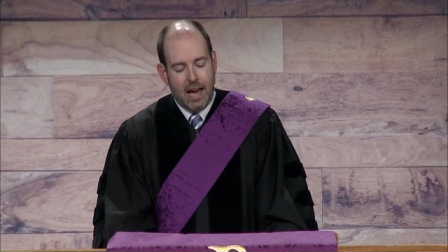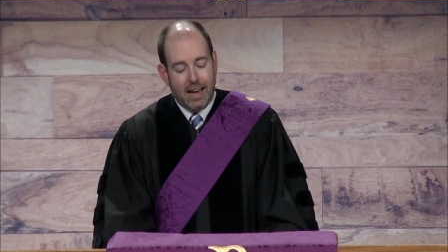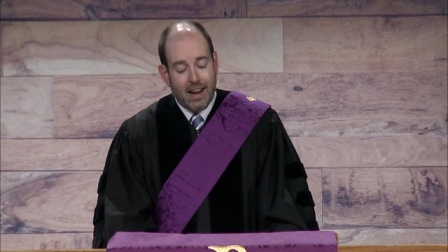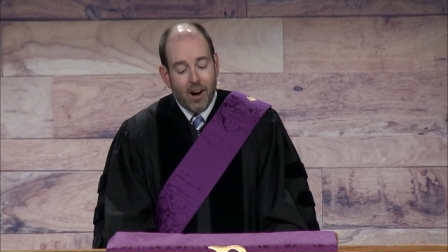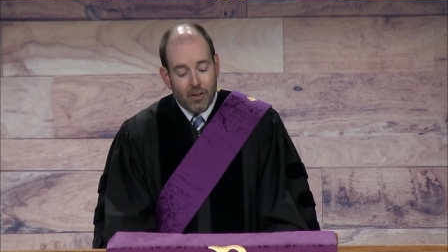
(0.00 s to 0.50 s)

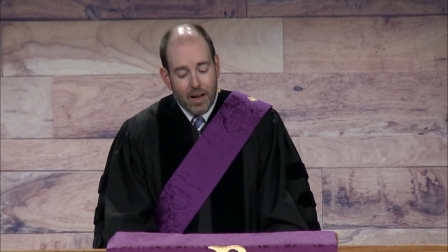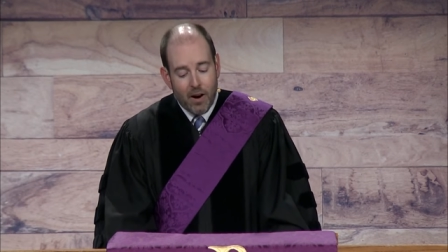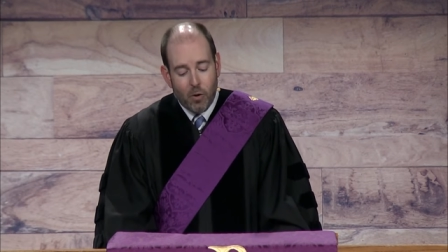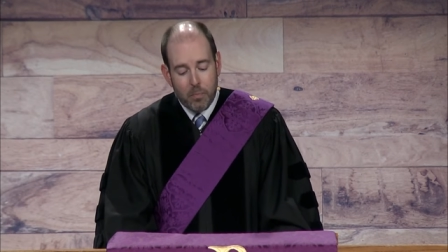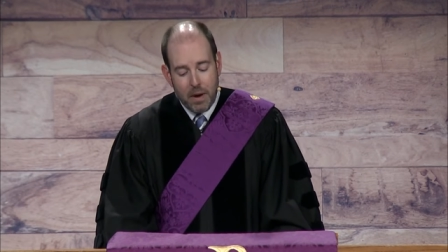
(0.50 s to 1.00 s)
and I'll
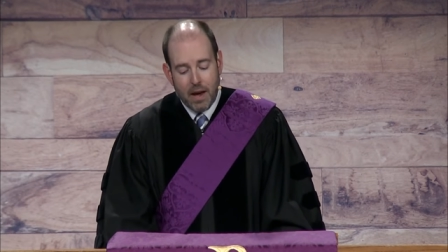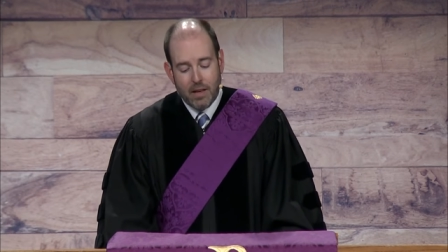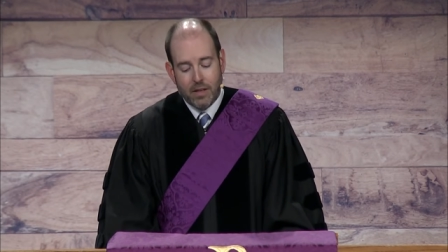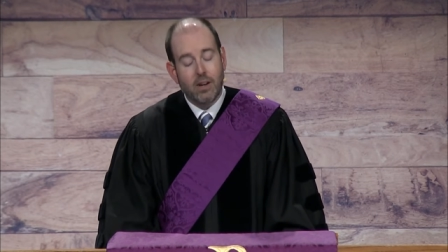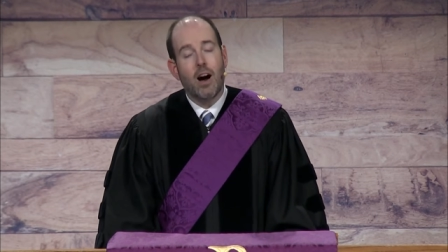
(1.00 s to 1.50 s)
help
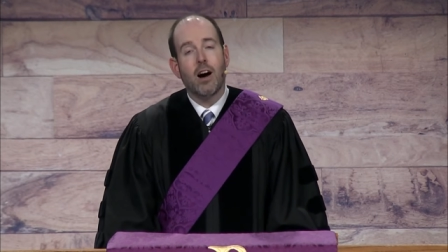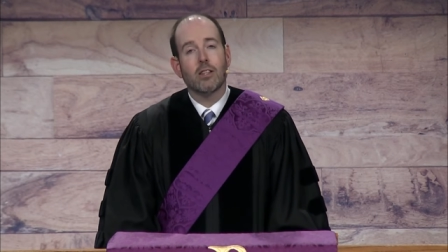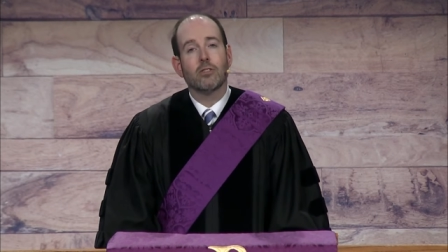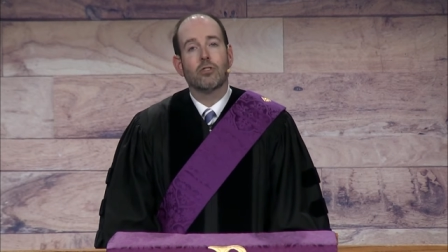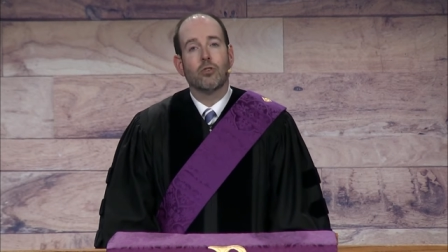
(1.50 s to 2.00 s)
pay the
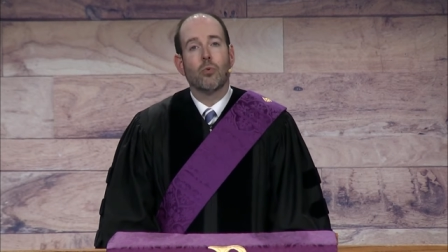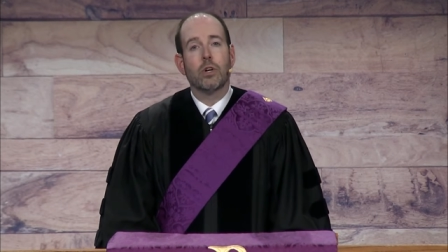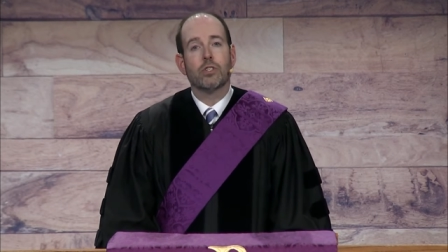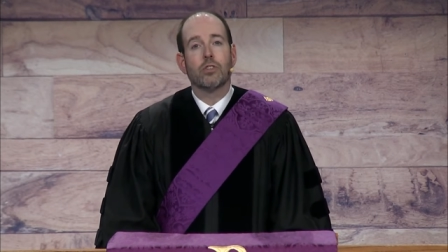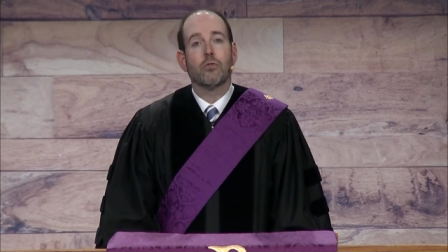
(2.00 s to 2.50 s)
college
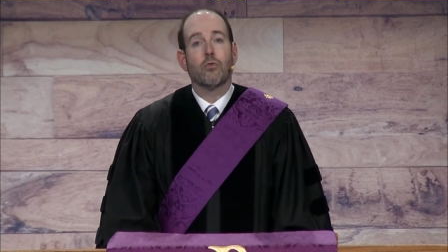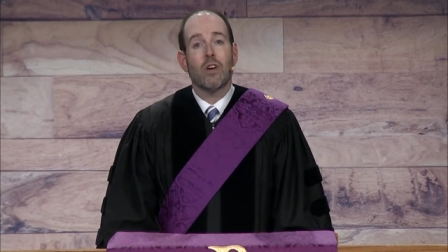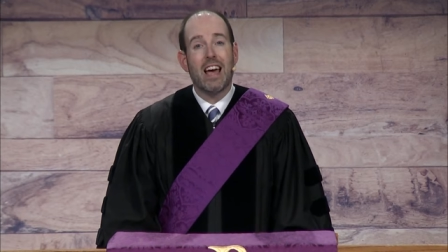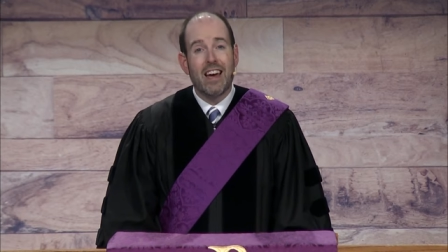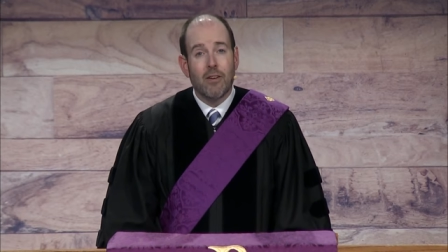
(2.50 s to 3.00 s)
tuition
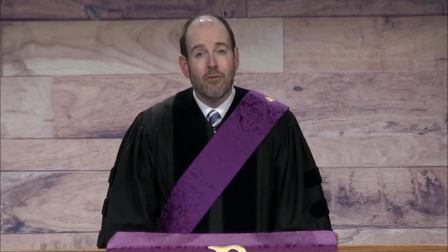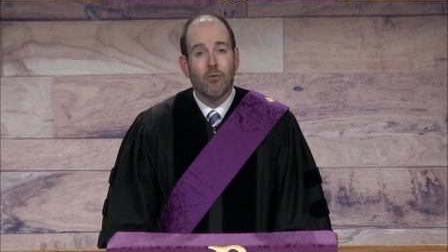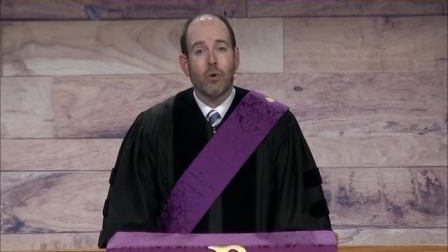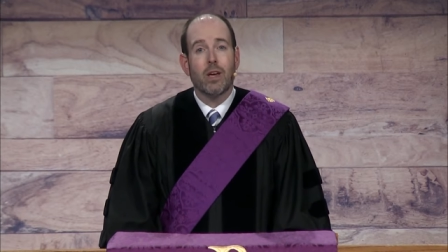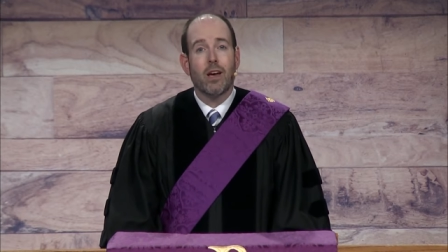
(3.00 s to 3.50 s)
for
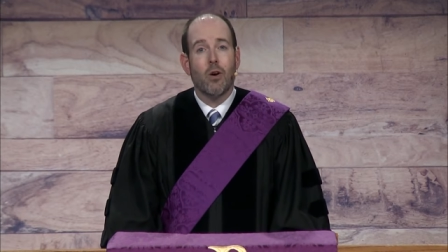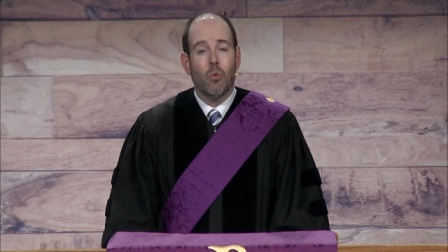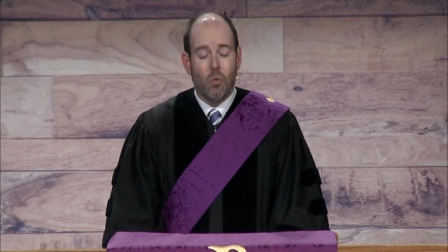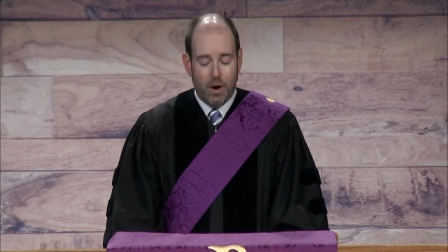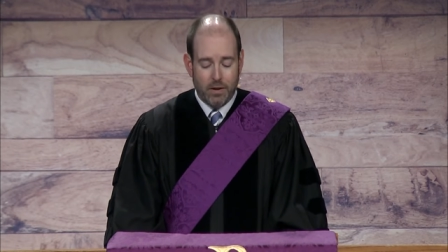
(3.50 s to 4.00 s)
every
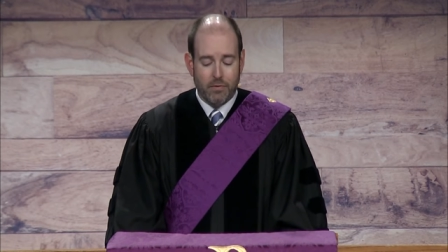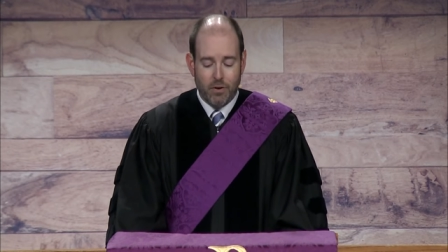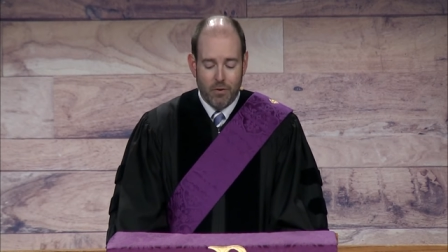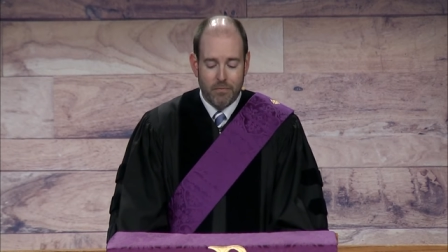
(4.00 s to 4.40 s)
one of you.